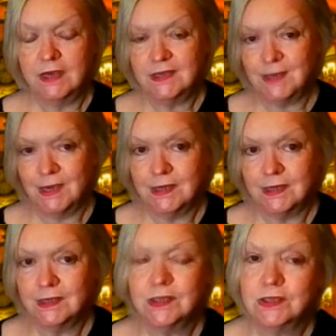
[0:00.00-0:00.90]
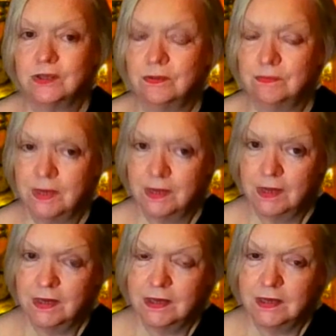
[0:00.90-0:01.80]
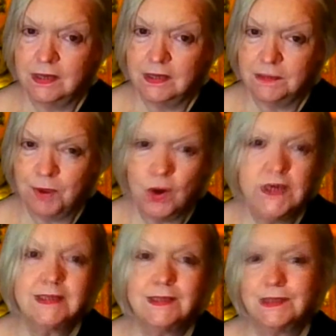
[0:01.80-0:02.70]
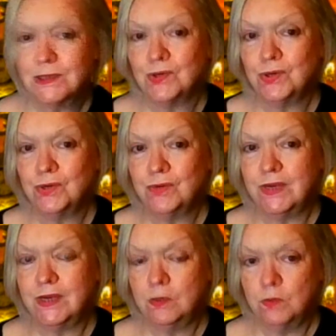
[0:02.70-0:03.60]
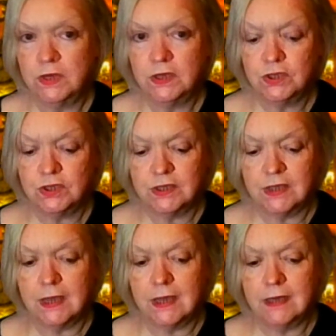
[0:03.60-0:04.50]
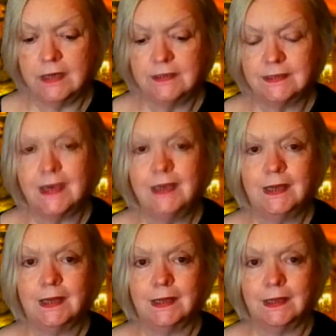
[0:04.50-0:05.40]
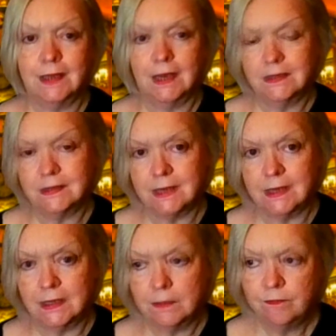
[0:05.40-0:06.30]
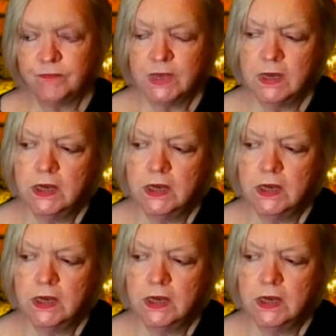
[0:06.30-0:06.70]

It's turned into some poisonous story, which then is taken and saying,